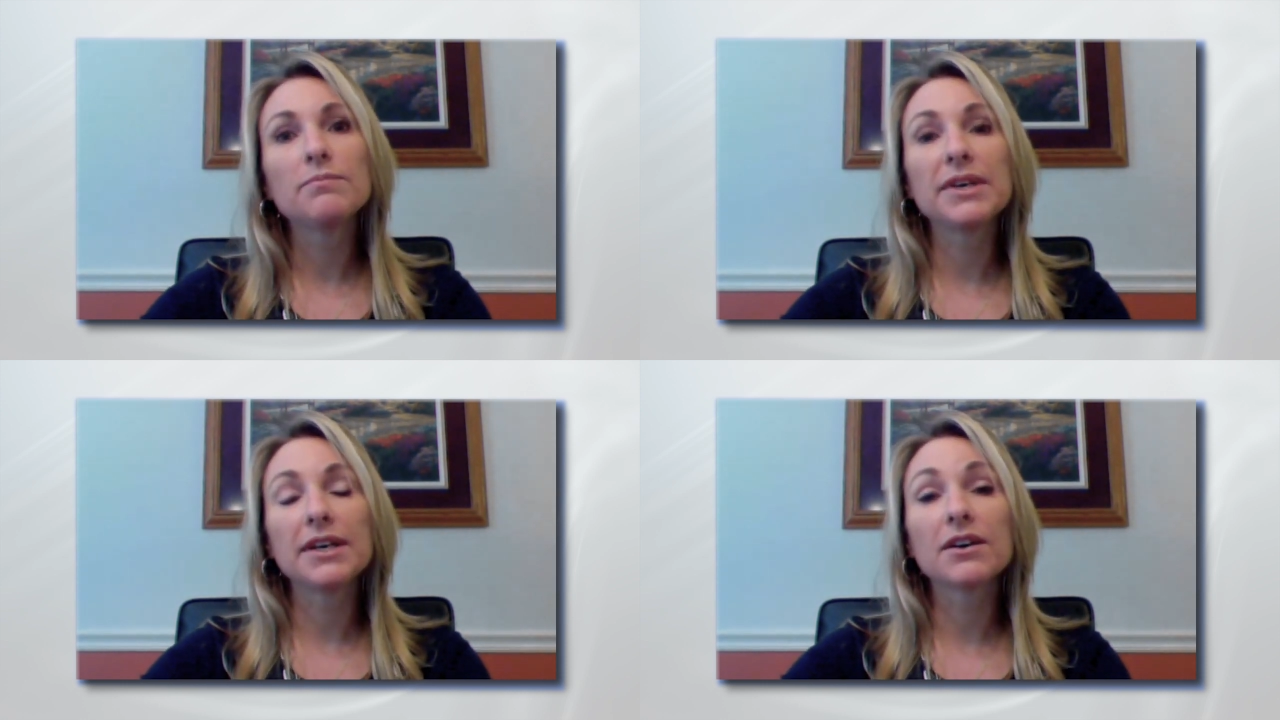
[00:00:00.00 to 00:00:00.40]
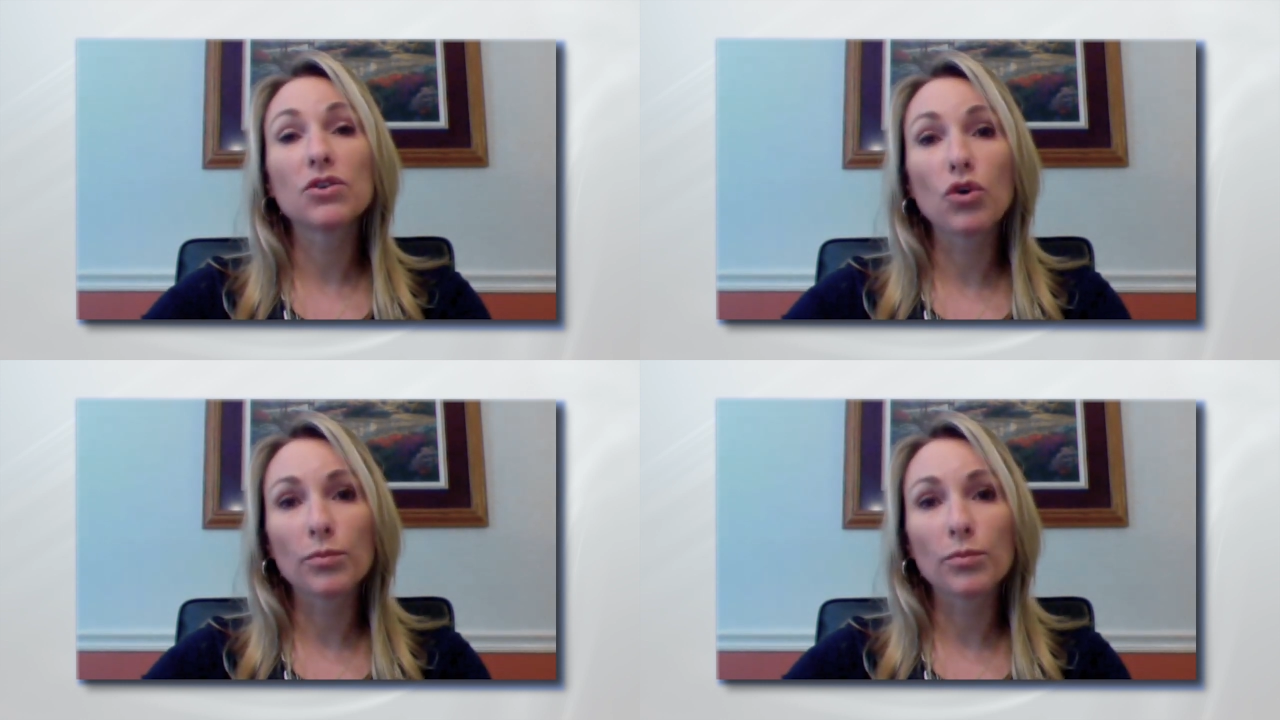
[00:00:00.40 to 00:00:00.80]
being
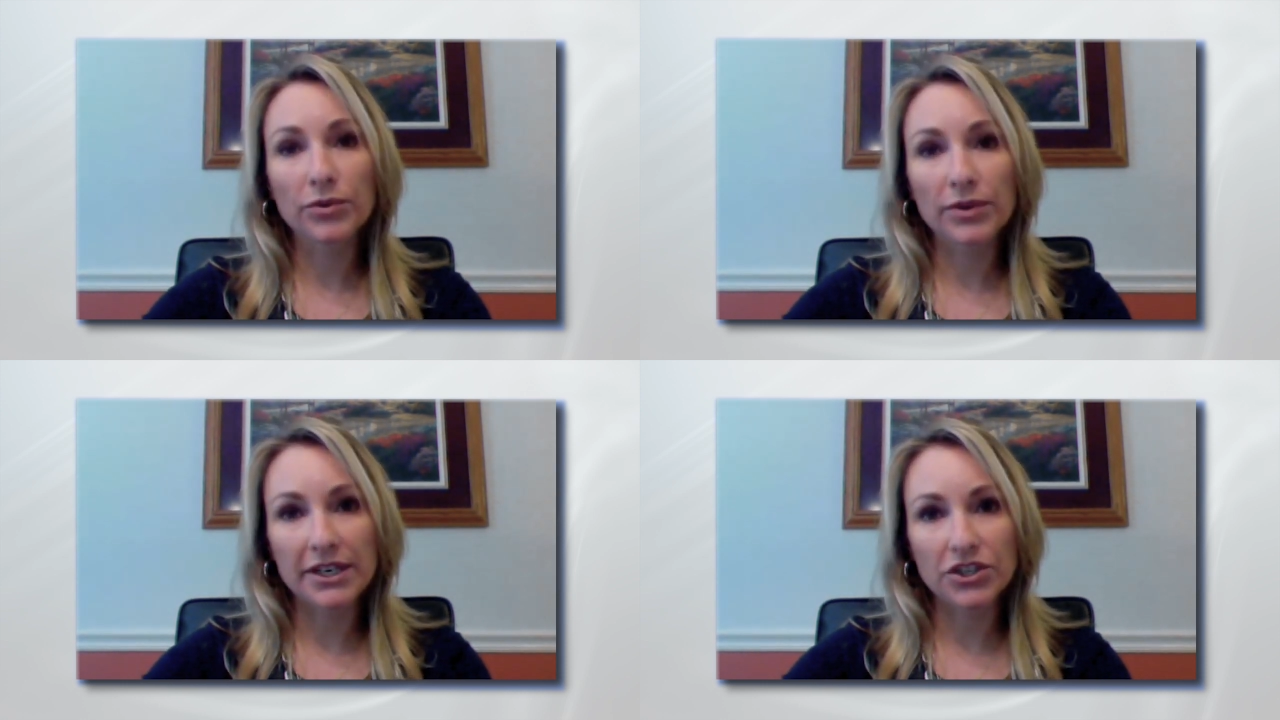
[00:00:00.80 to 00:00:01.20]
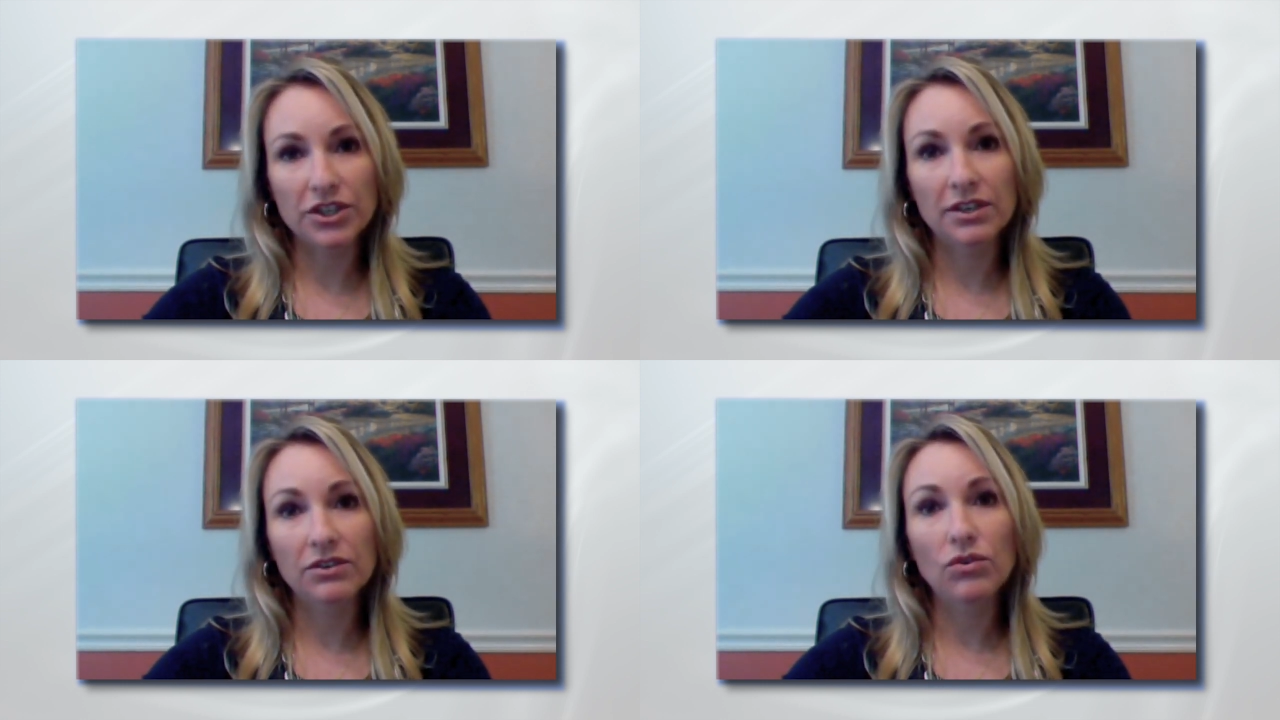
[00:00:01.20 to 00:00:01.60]
a
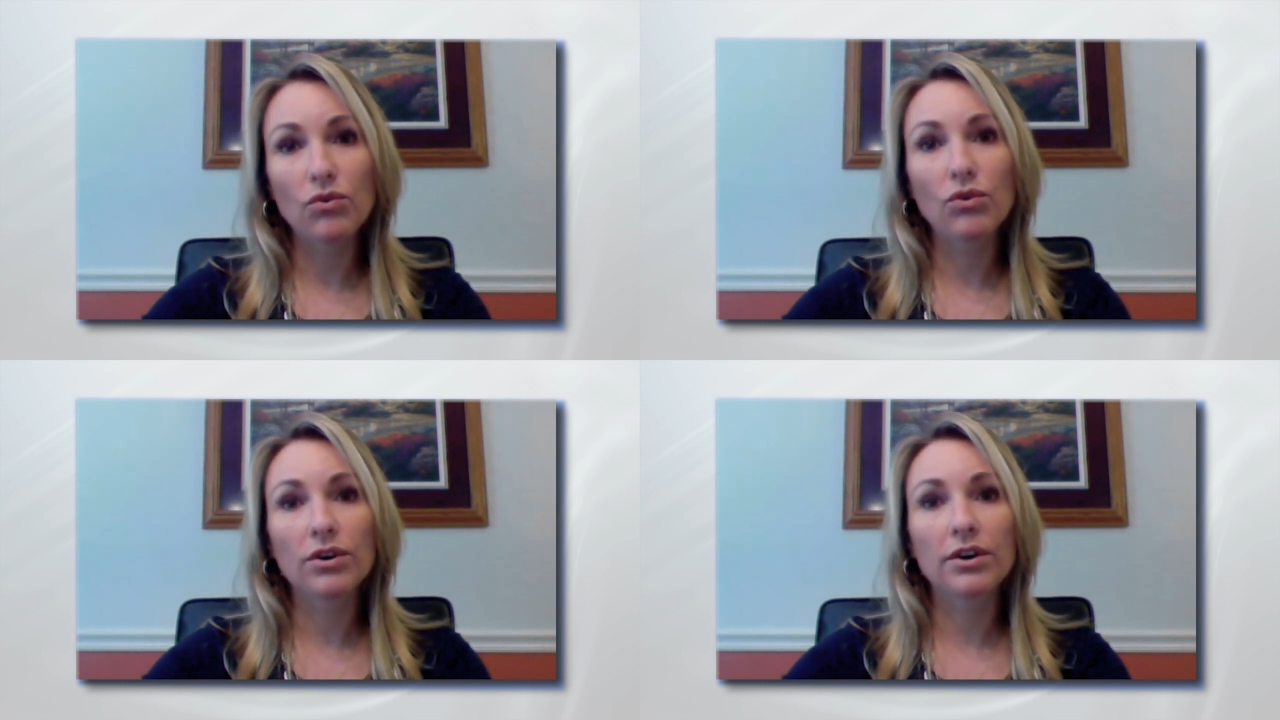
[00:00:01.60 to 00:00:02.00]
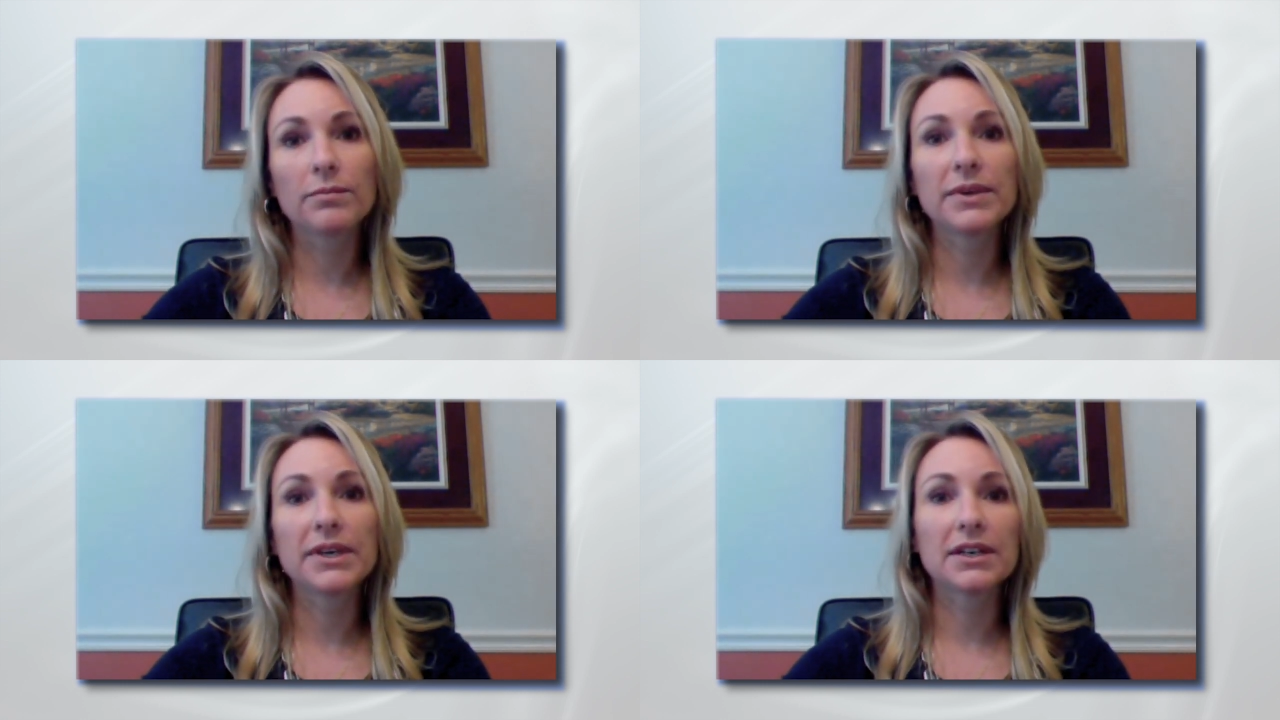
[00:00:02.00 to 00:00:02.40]
corporation
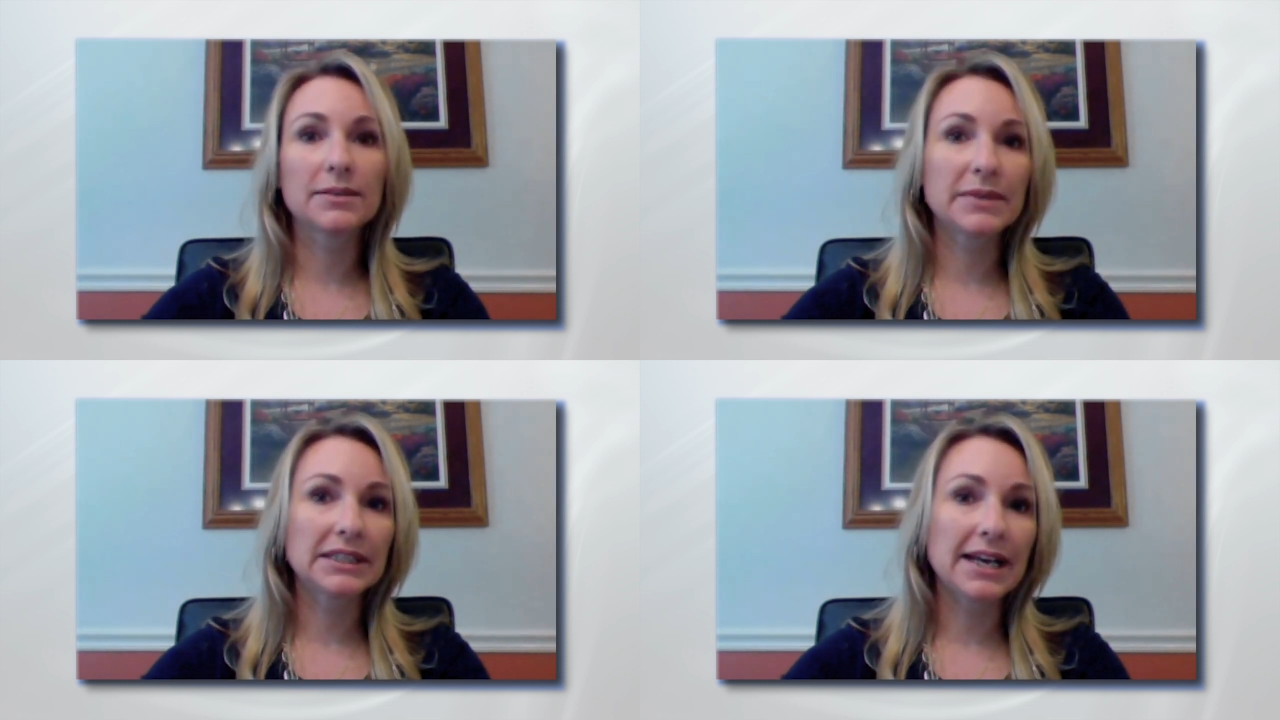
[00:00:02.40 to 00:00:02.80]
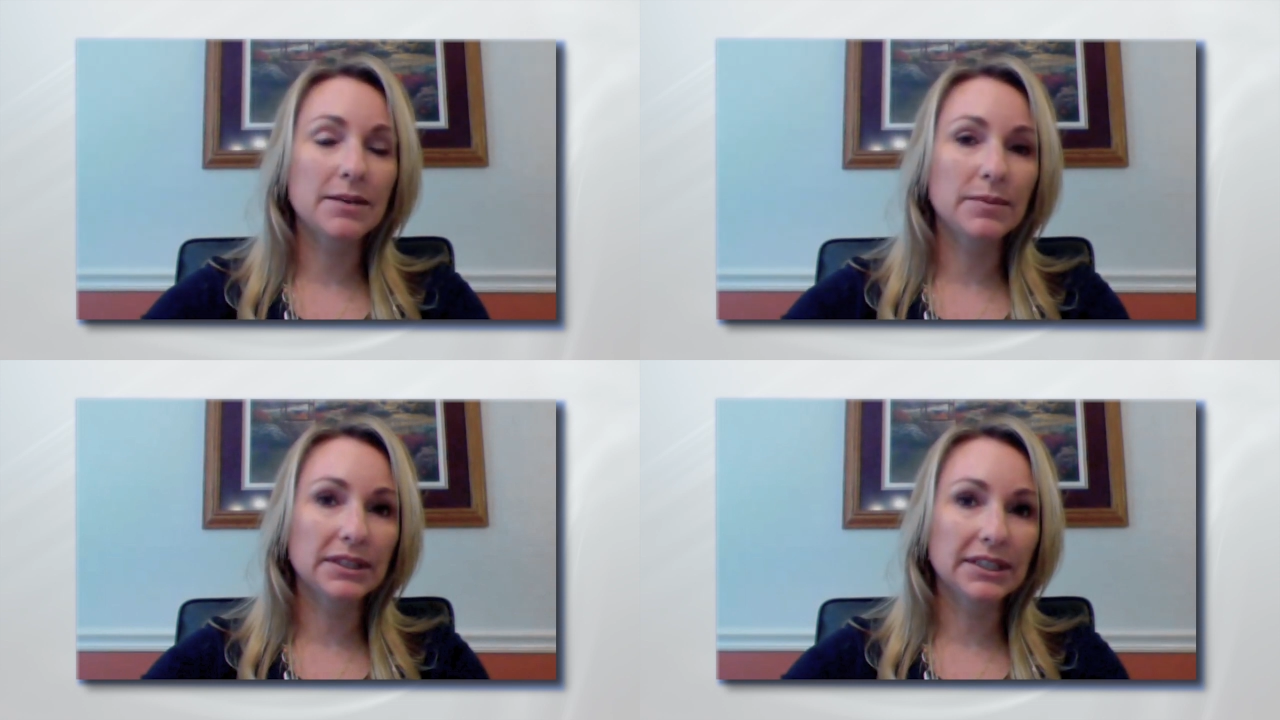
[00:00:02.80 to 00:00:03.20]
or being a limited
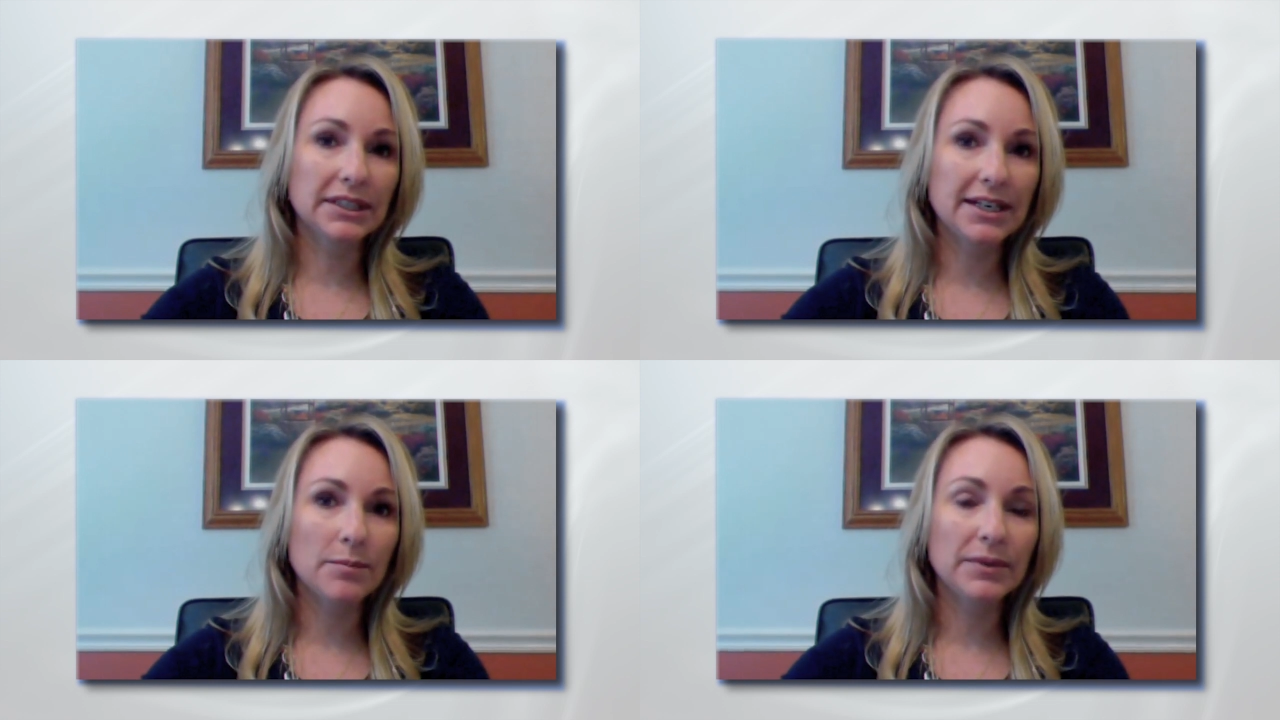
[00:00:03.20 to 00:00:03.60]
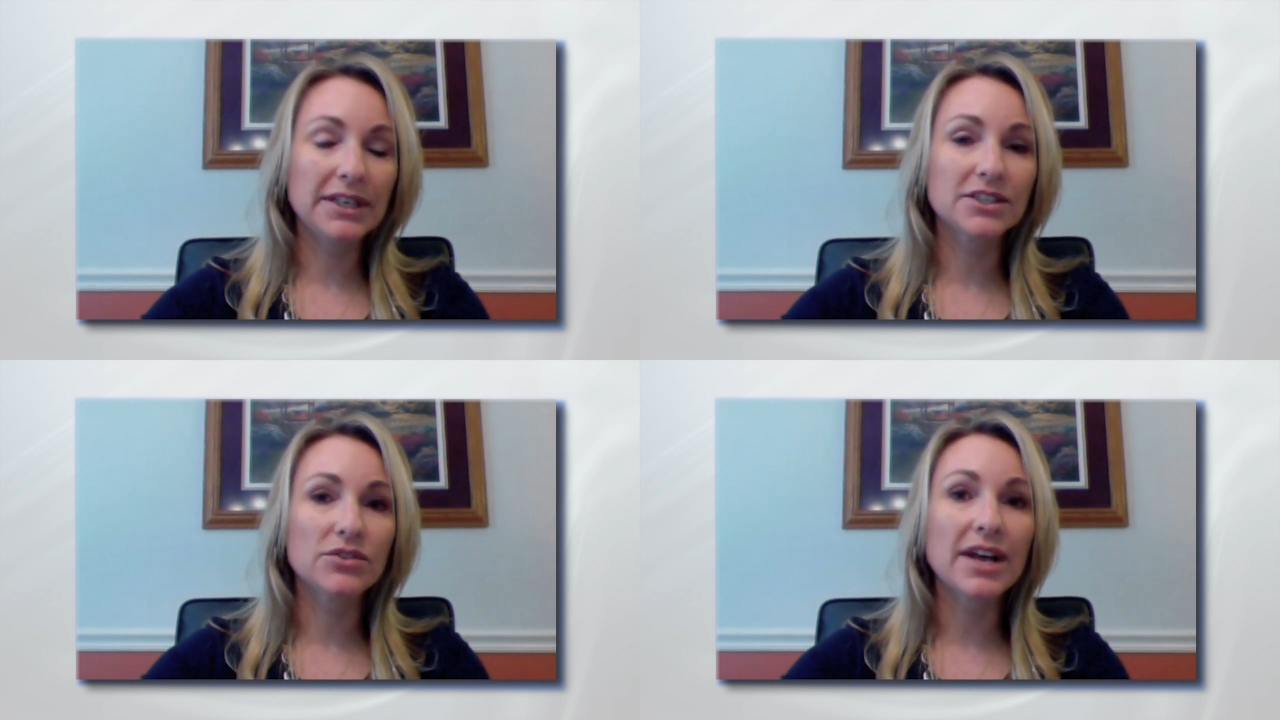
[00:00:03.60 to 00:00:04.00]
liability company.